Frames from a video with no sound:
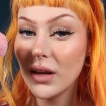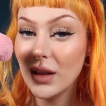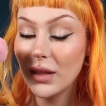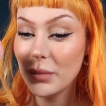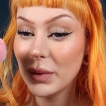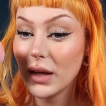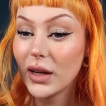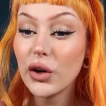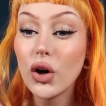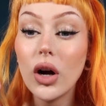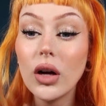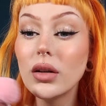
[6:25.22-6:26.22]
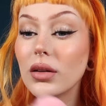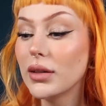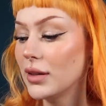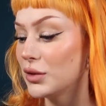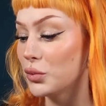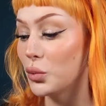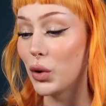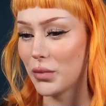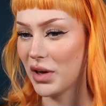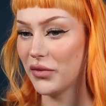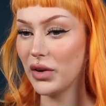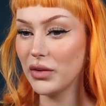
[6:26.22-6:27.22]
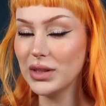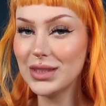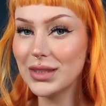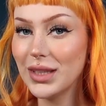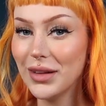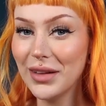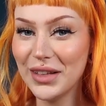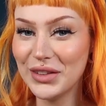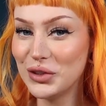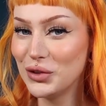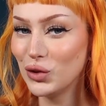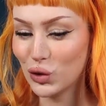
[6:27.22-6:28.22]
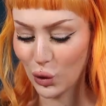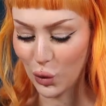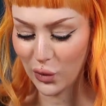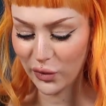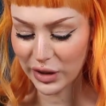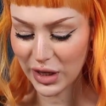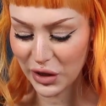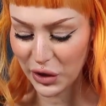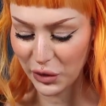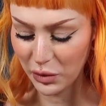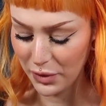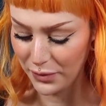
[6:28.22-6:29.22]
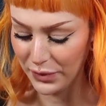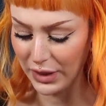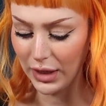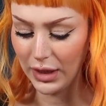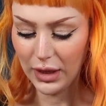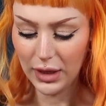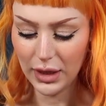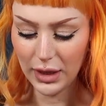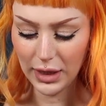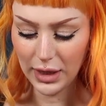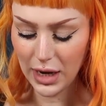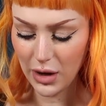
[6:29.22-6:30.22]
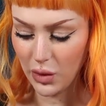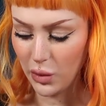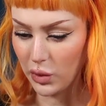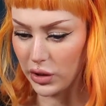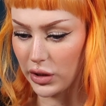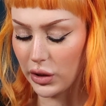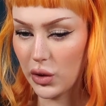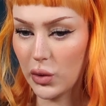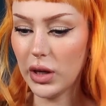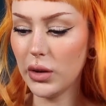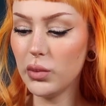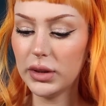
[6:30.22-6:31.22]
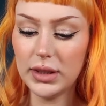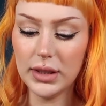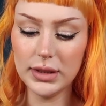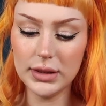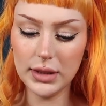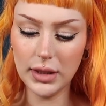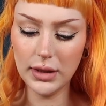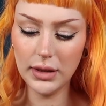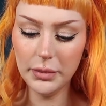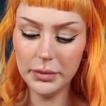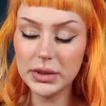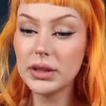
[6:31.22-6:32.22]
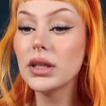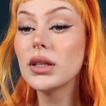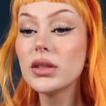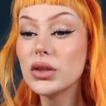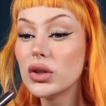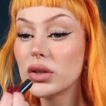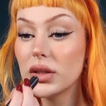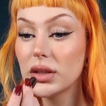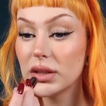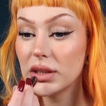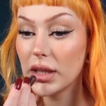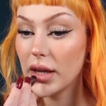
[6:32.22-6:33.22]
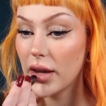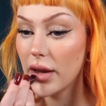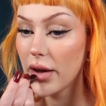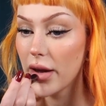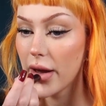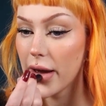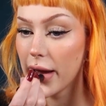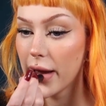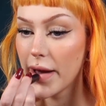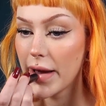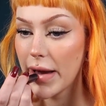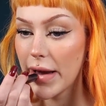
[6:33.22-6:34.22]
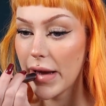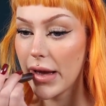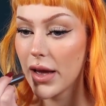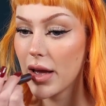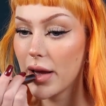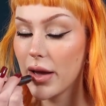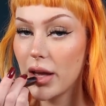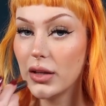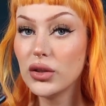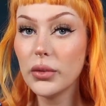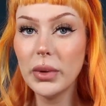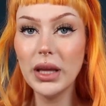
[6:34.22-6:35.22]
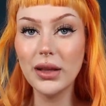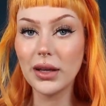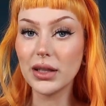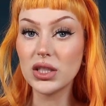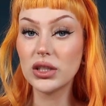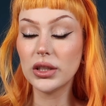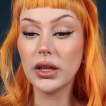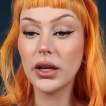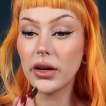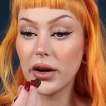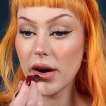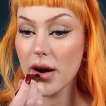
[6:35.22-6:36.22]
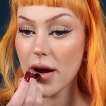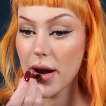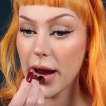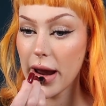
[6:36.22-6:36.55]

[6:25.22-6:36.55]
lip liner on. It's one of my favorites still. It's so freaking cute. And now we're gonna go in with this lipstick just to see. It should be like a sheer